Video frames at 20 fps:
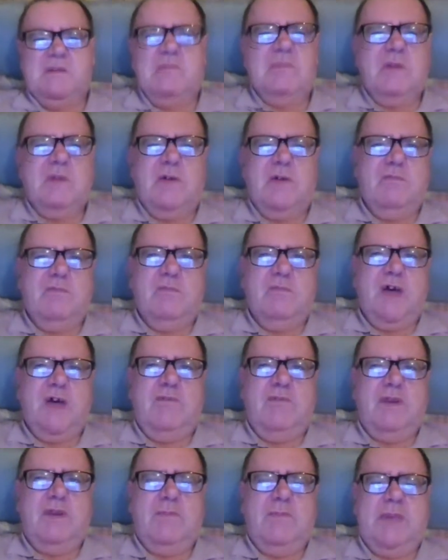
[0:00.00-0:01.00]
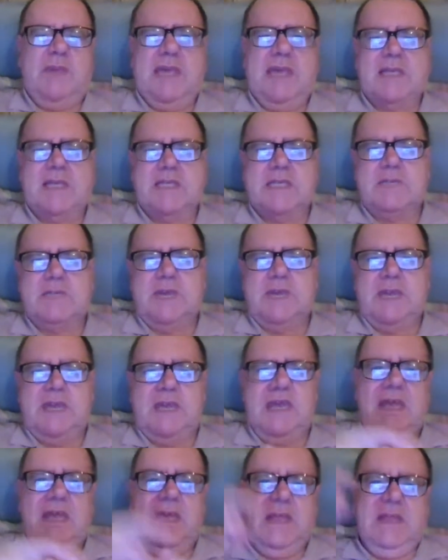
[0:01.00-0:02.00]
not having appealed to
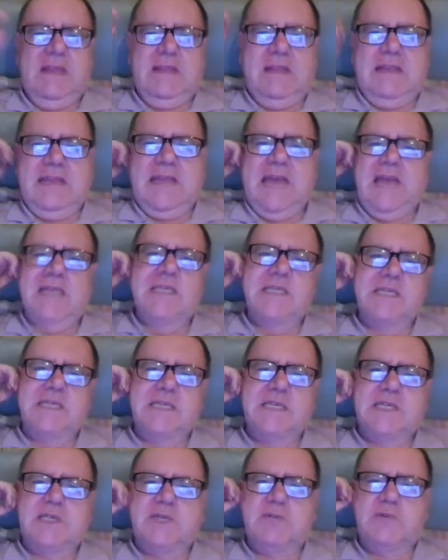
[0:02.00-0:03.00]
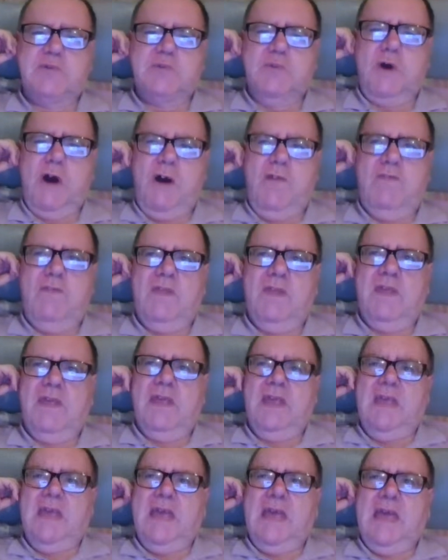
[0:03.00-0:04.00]
me. The Exorcist was one.
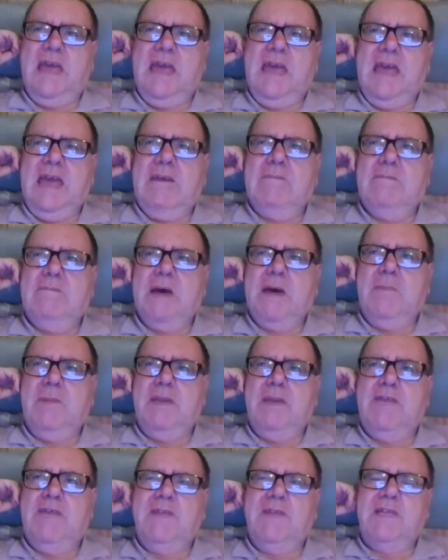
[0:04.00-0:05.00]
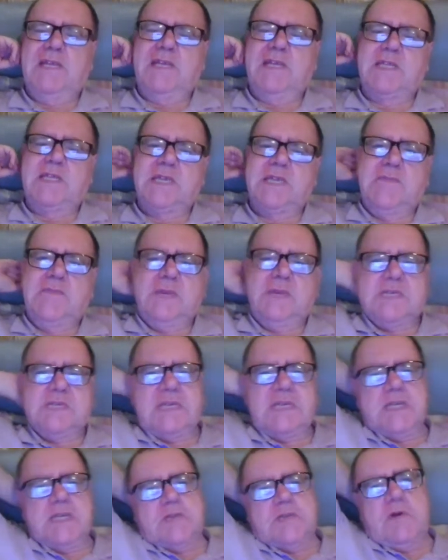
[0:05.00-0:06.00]
I believe he did a TV
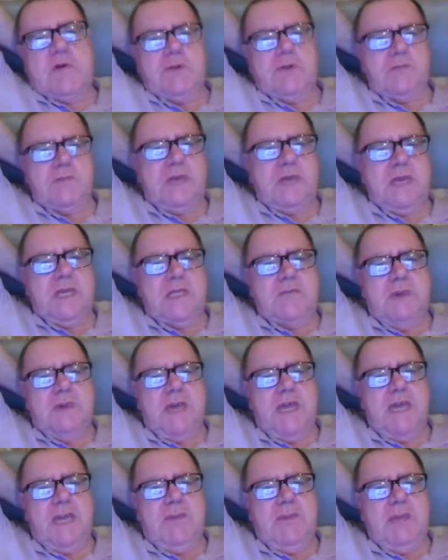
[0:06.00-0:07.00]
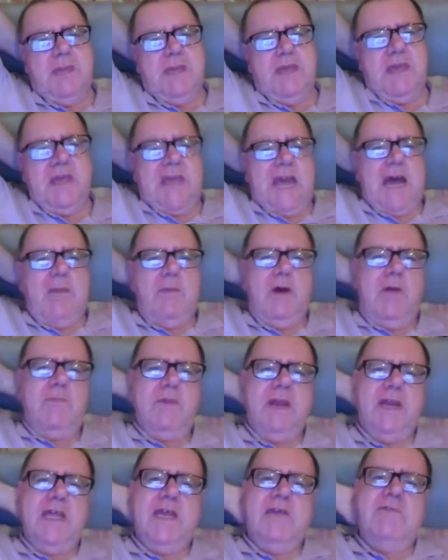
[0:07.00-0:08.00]
series of Rosemary's Baby. I'm not
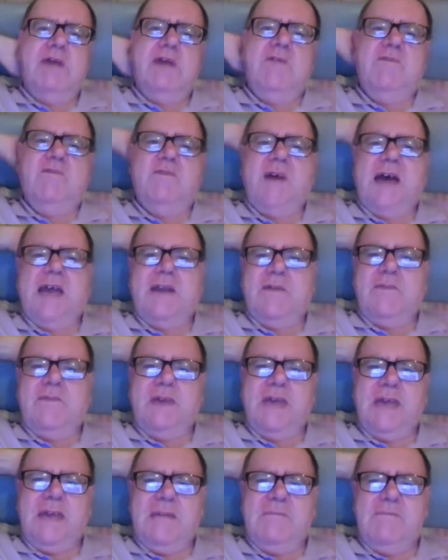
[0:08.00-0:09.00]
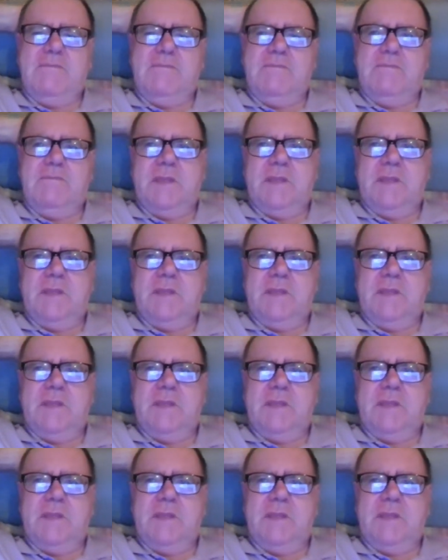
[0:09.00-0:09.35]
really a great fan of them